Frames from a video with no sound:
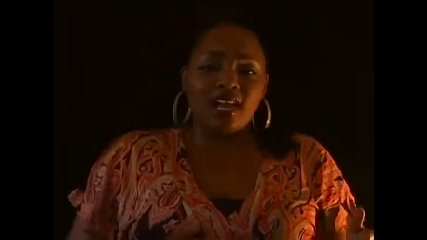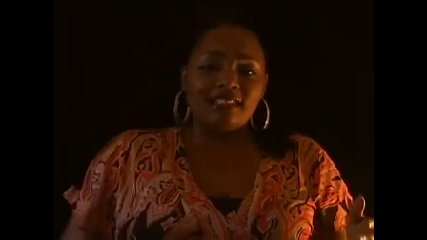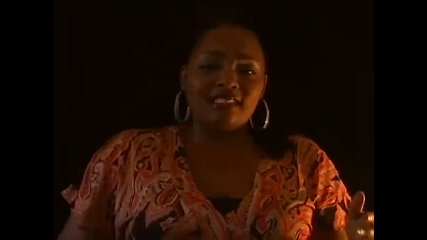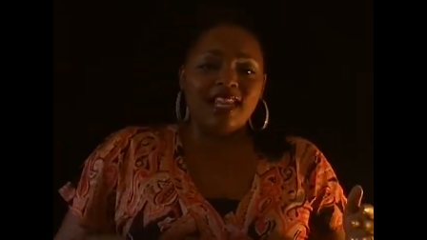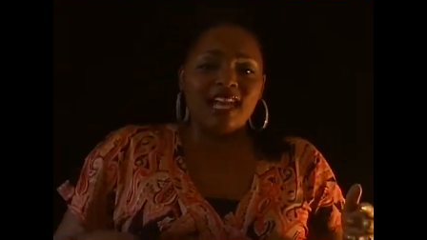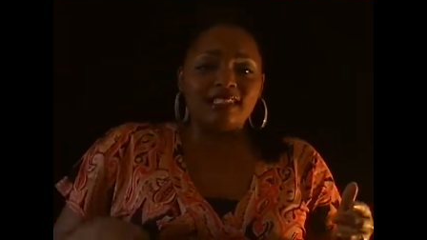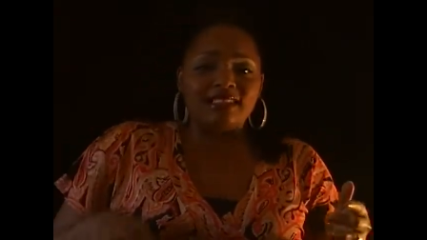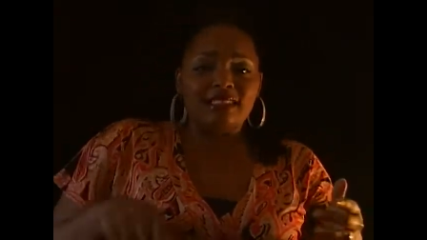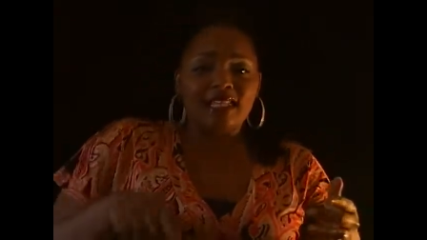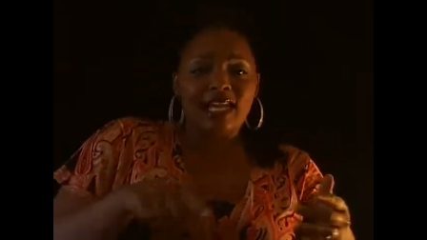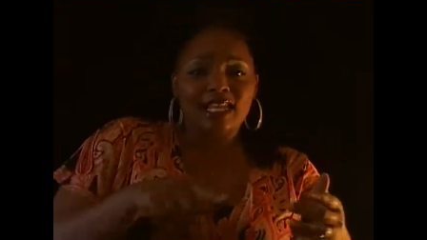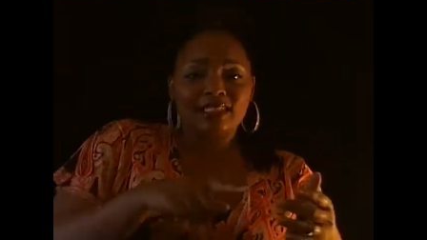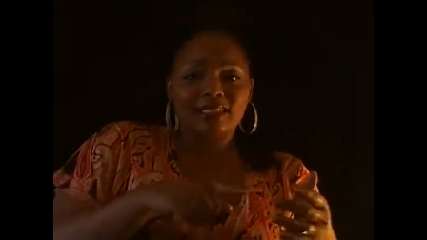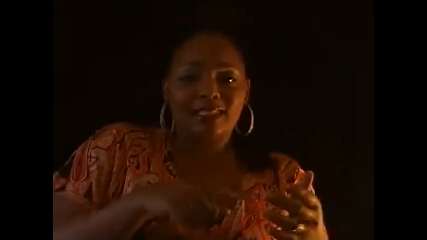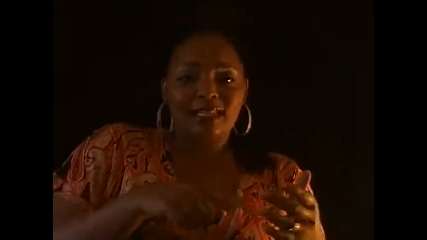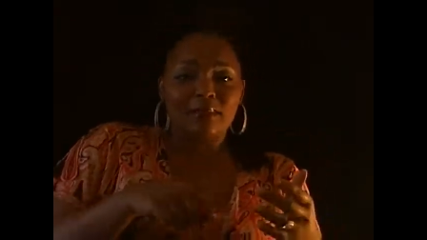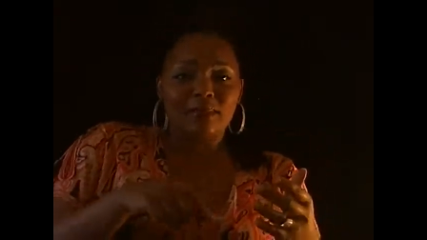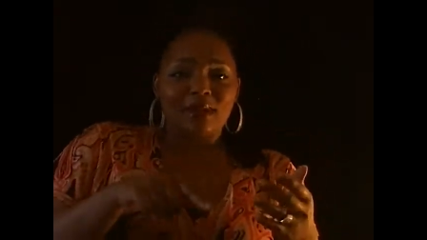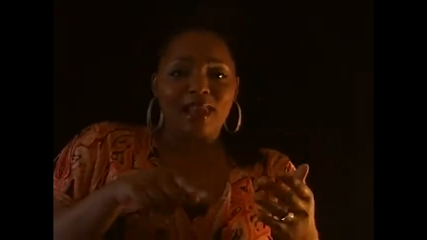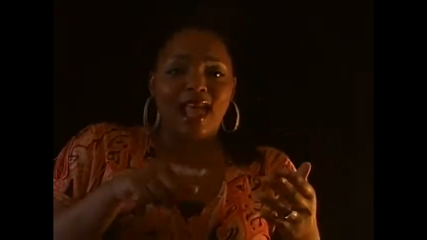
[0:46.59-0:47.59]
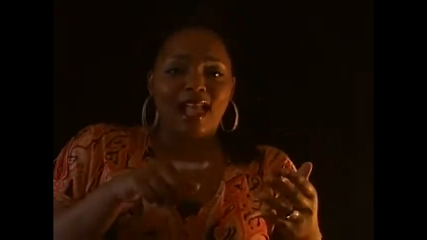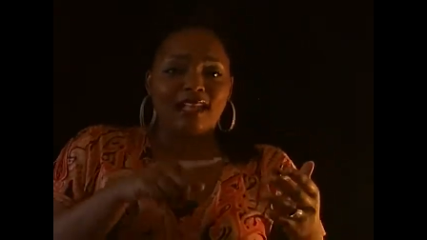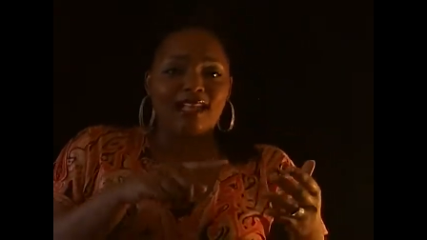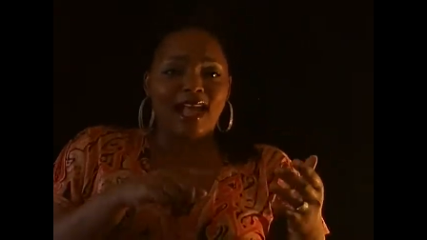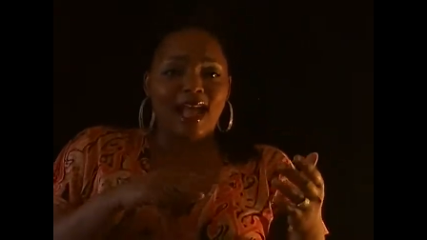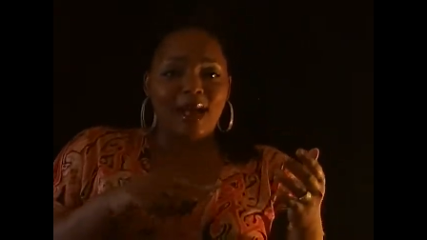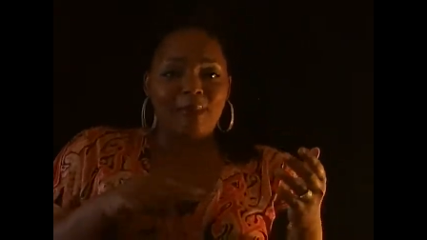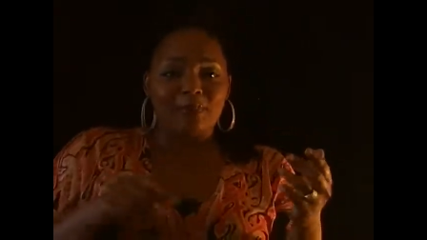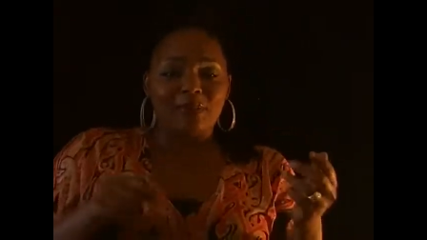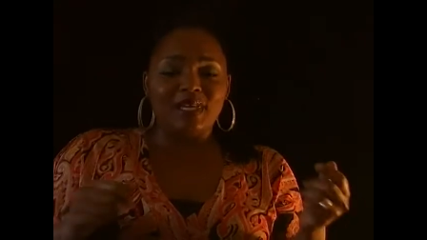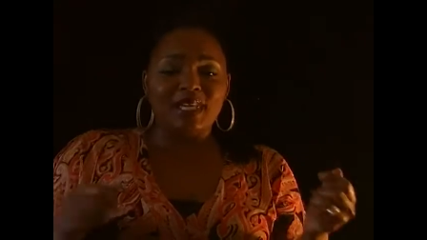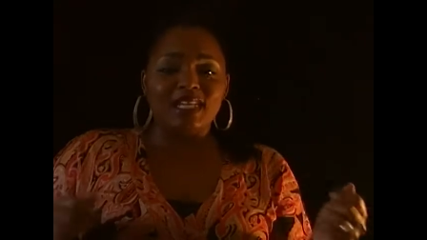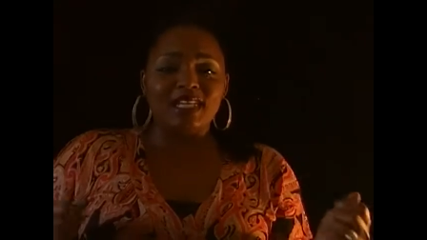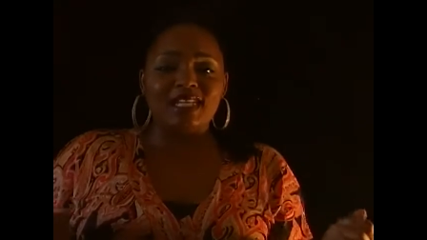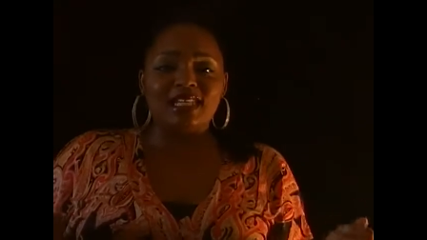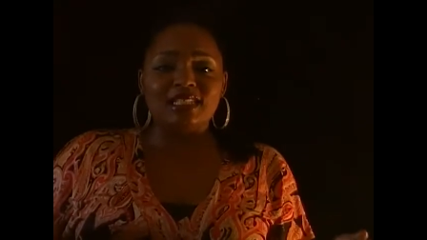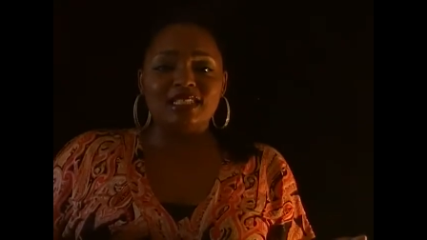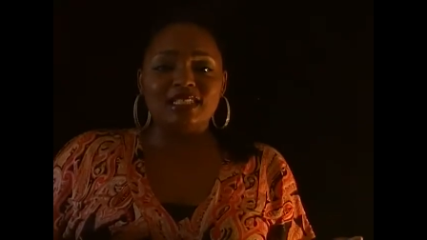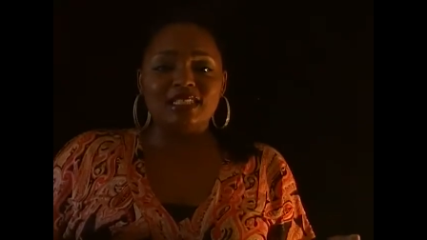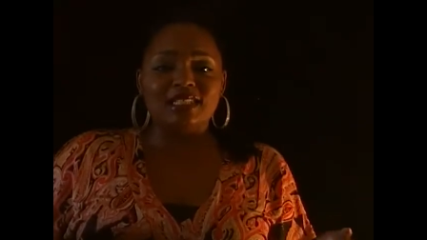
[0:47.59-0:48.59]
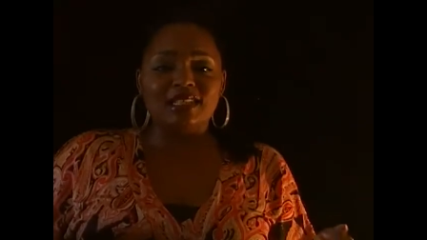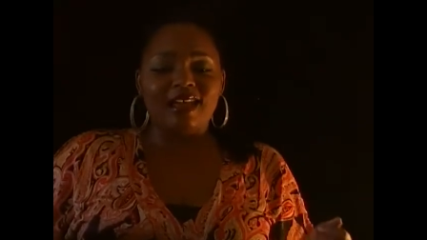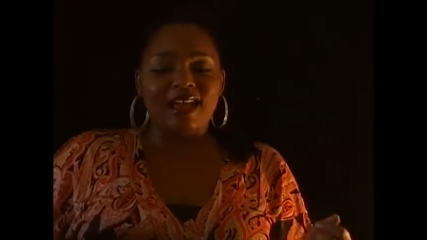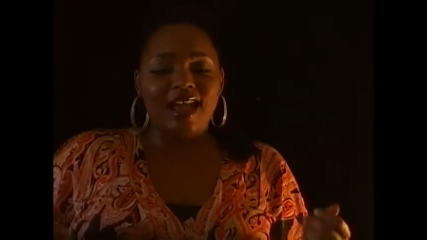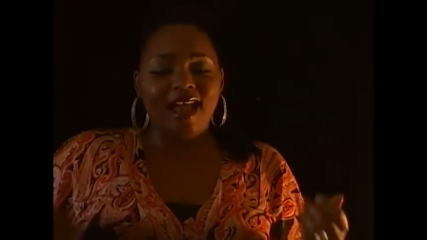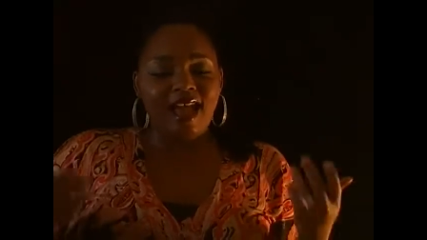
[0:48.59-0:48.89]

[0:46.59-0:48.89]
like tasted black eyed peas.